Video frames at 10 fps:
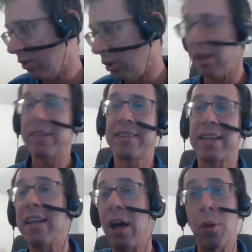So they send
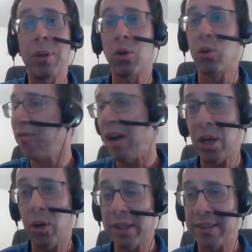the army to
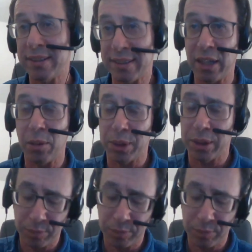evacuate the settlement.